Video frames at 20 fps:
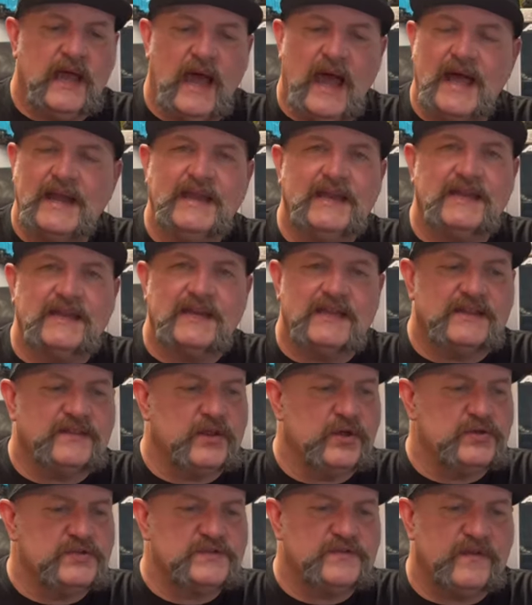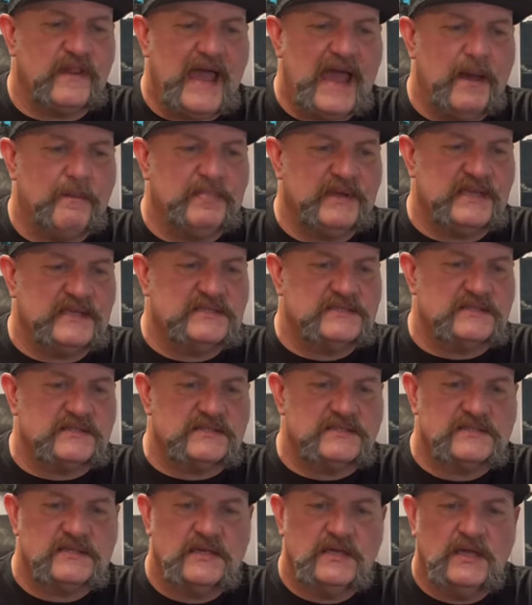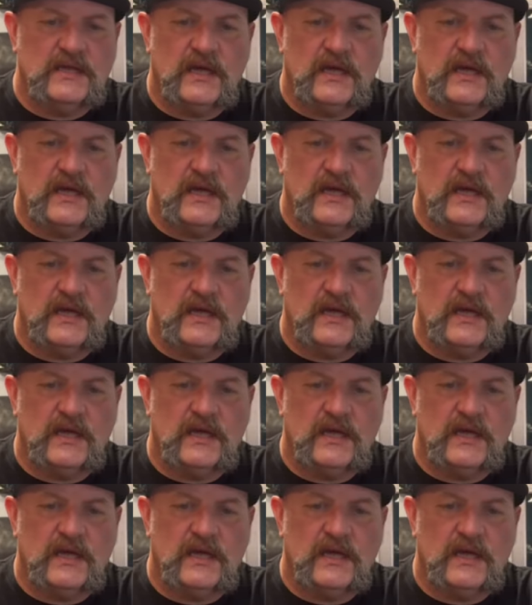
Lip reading: I didn't get those flat pieces,